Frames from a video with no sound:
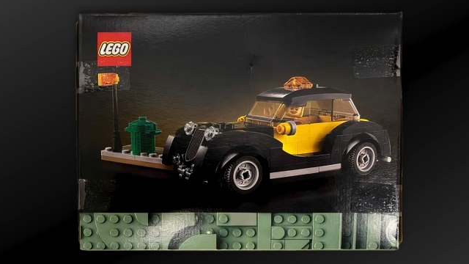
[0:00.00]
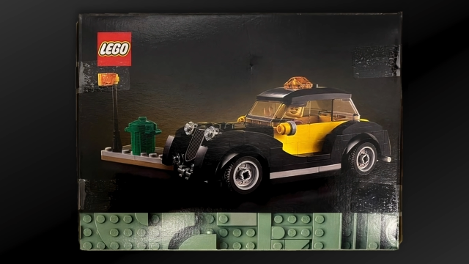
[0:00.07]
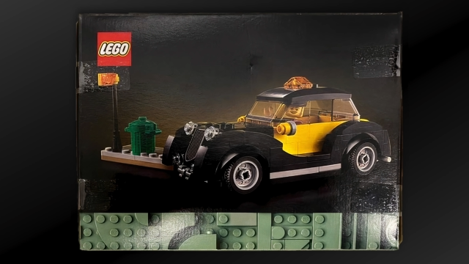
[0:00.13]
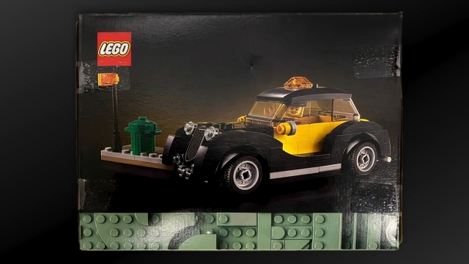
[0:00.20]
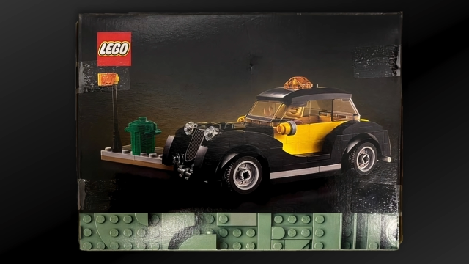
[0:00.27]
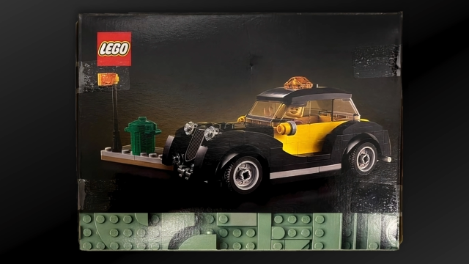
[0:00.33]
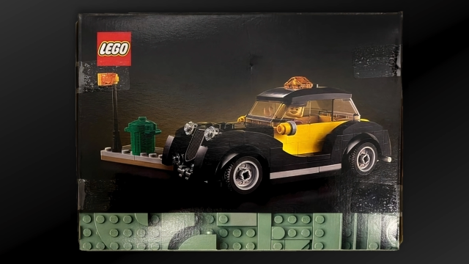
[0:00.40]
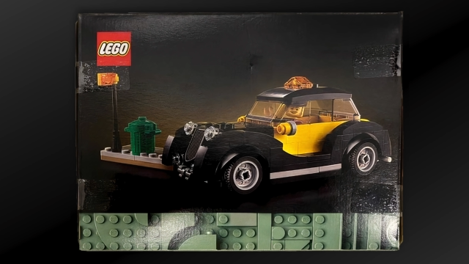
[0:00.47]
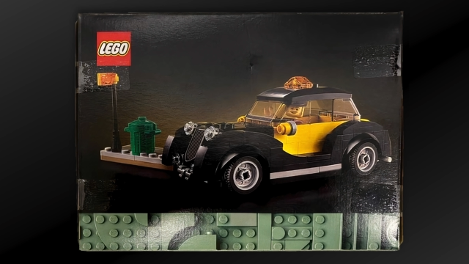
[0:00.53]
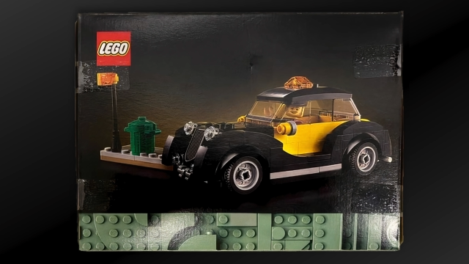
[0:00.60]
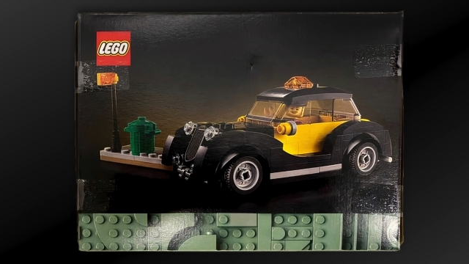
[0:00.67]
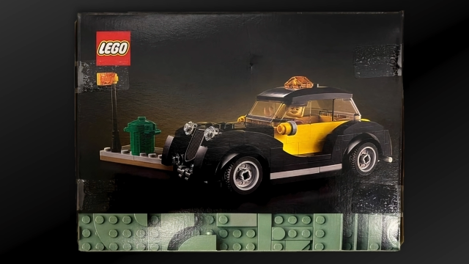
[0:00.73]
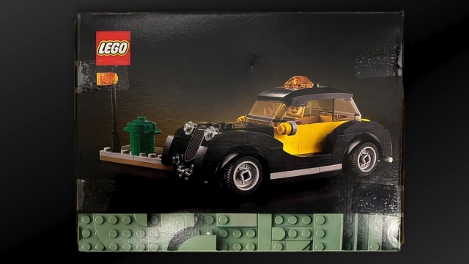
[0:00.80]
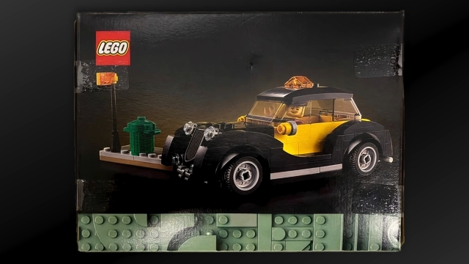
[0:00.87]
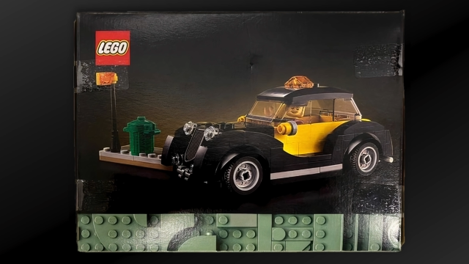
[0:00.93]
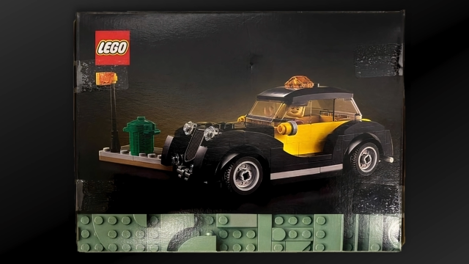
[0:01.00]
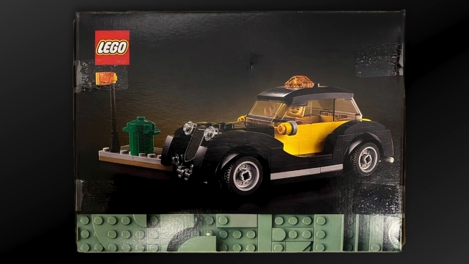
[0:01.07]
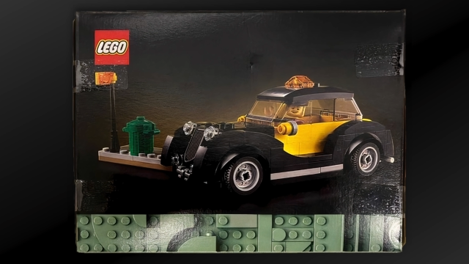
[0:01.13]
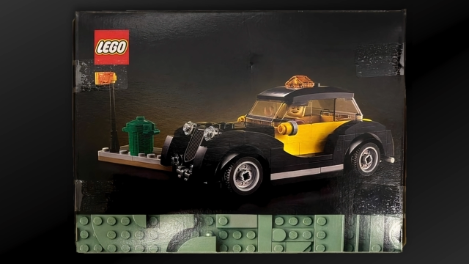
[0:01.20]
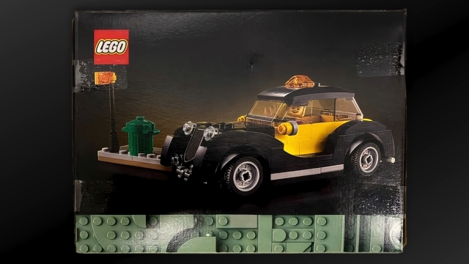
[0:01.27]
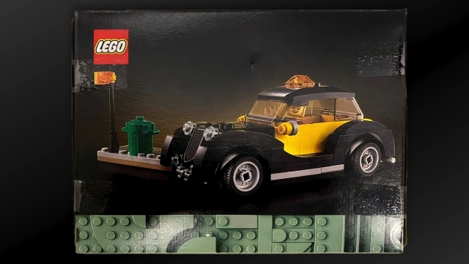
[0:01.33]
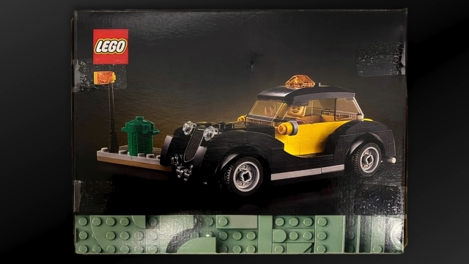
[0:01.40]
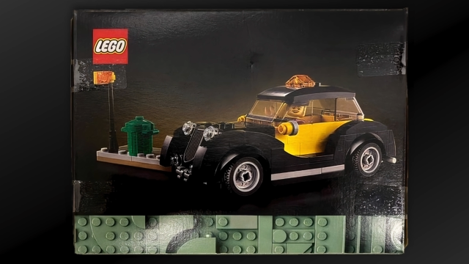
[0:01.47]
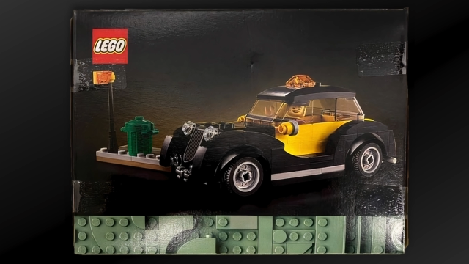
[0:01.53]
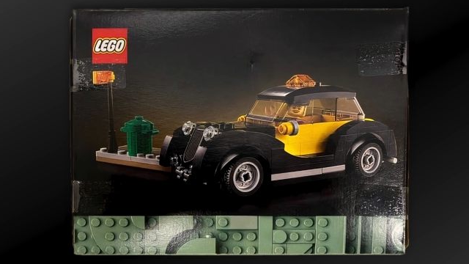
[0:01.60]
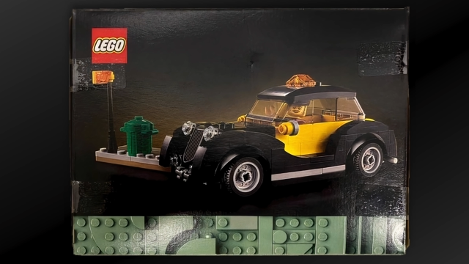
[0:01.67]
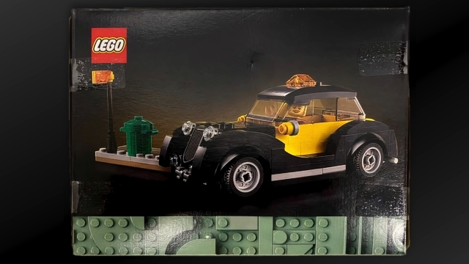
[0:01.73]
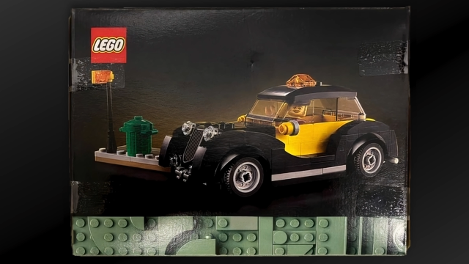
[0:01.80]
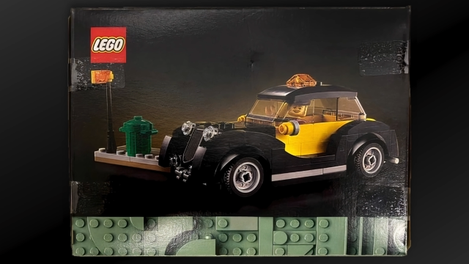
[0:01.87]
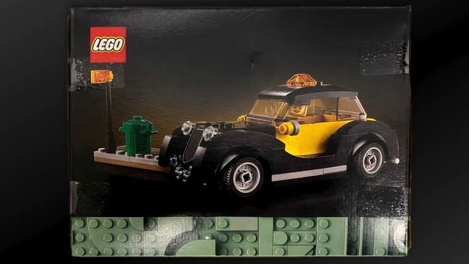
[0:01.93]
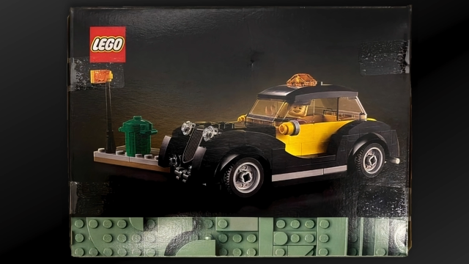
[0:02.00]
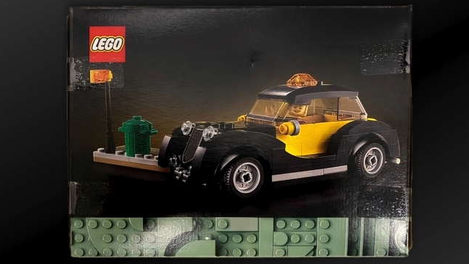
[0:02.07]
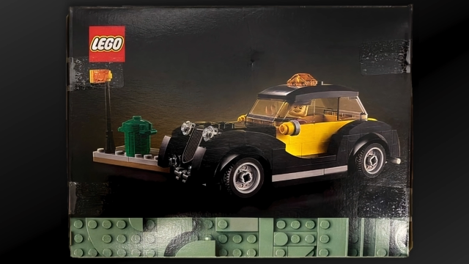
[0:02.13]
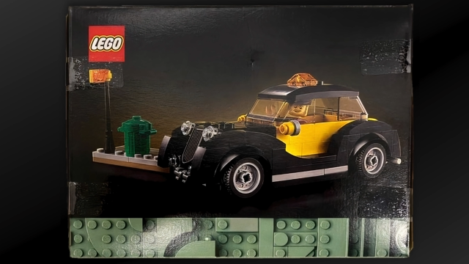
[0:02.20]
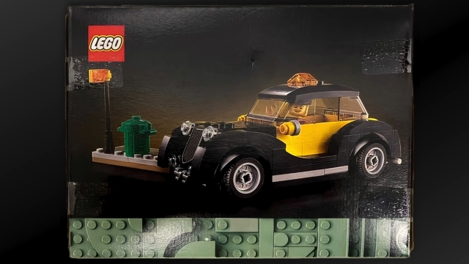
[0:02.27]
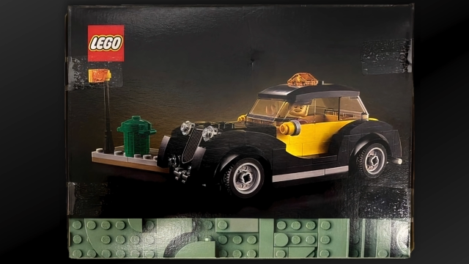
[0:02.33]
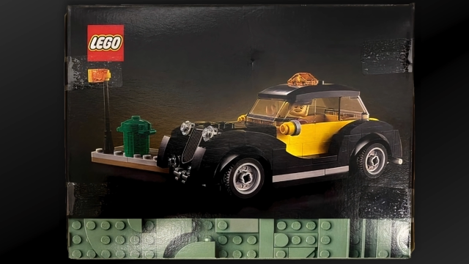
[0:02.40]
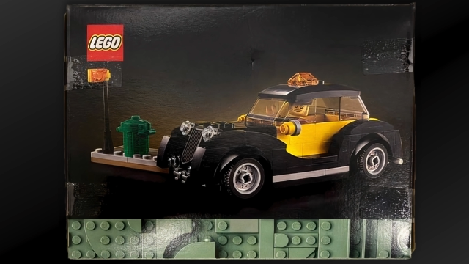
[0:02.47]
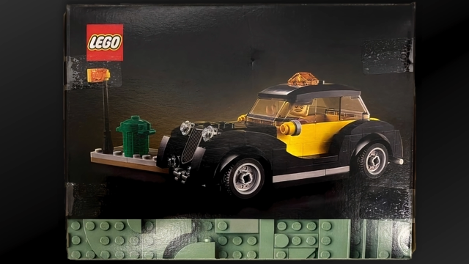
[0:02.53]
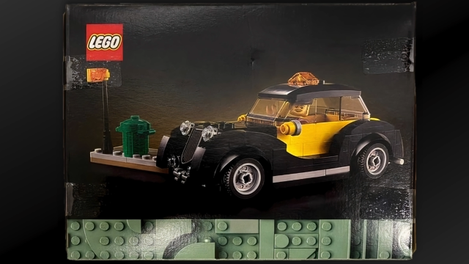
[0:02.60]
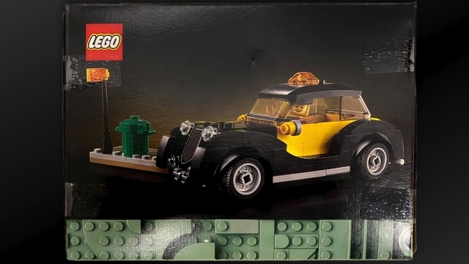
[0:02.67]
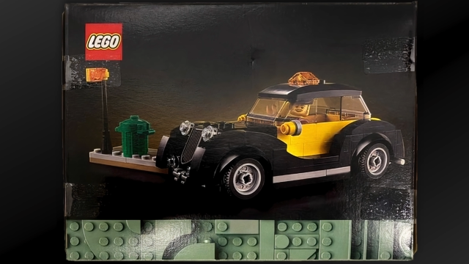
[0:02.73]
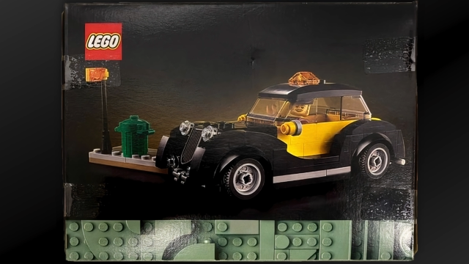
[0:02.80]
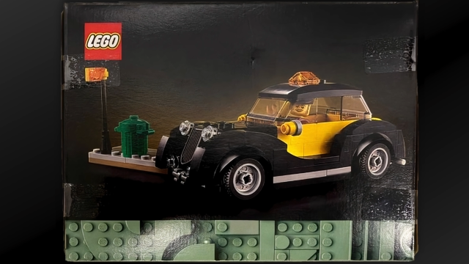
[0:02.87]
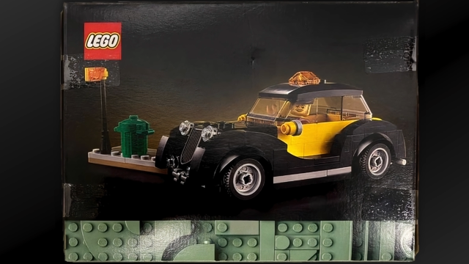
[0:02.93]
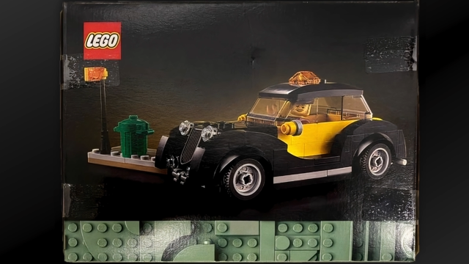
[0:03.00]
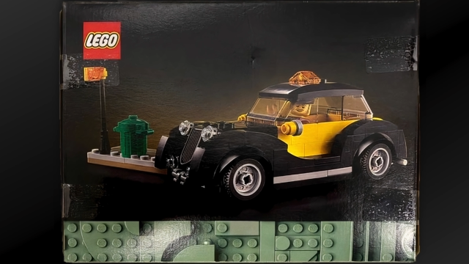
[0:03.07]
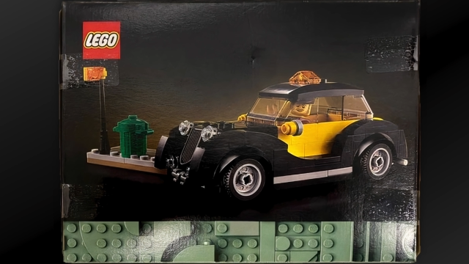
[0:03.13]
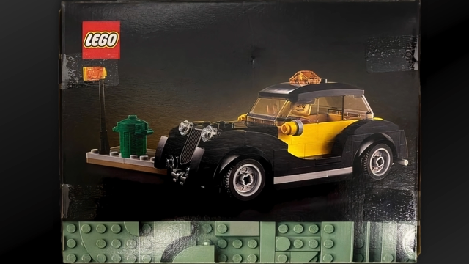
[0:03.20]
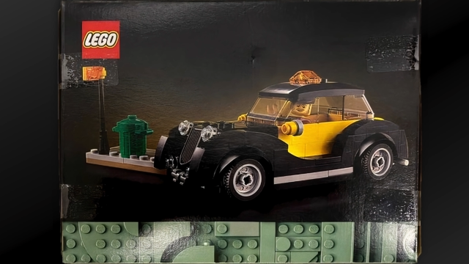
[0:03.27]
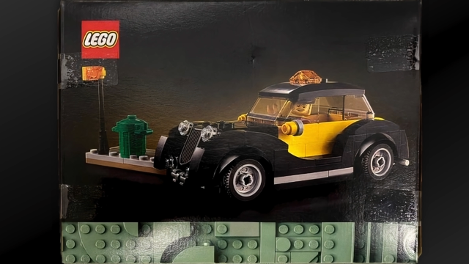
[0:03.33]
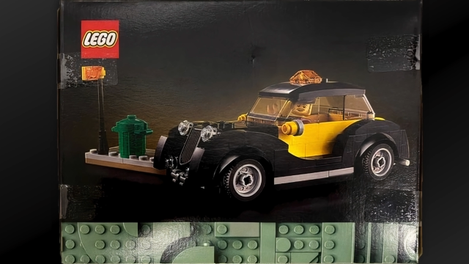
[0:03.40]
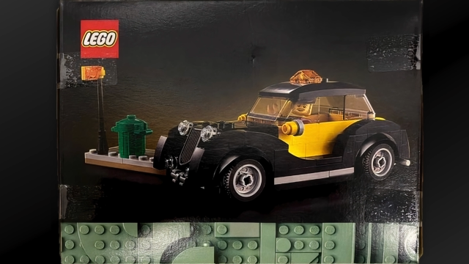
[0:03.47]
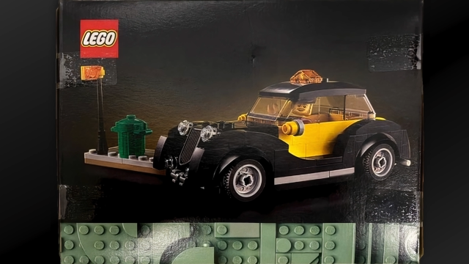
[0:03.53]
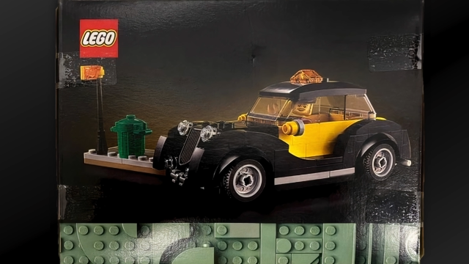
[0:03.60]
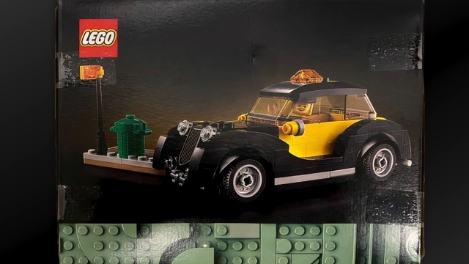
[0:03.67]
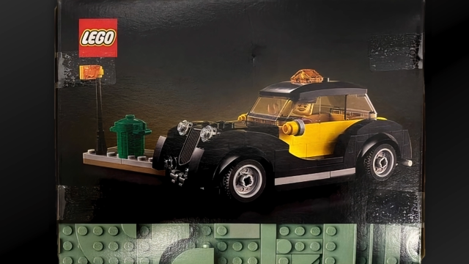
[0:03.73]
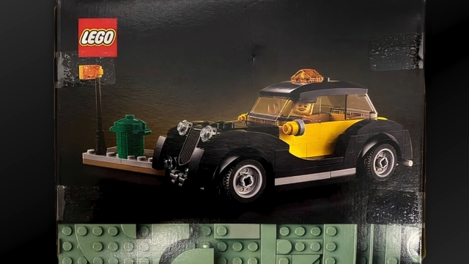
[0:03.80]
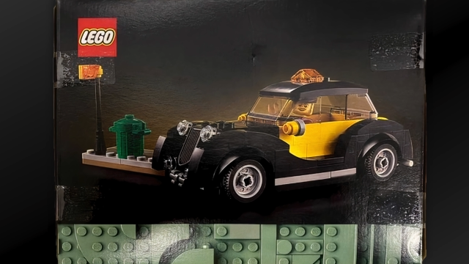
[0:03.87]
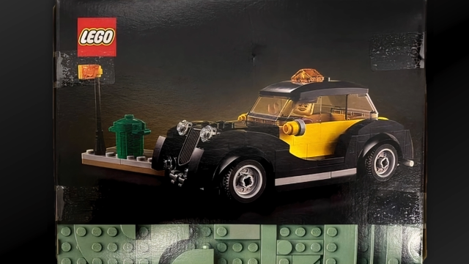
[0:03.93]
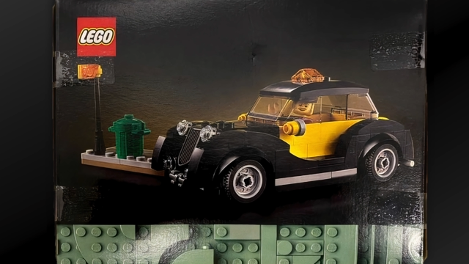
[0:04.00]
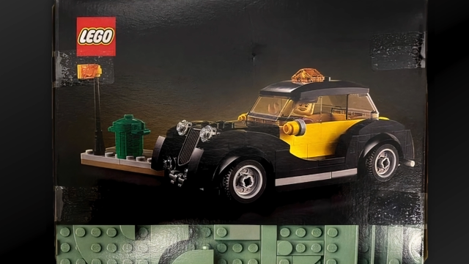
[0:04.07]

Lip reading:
[unreadable: no face in view]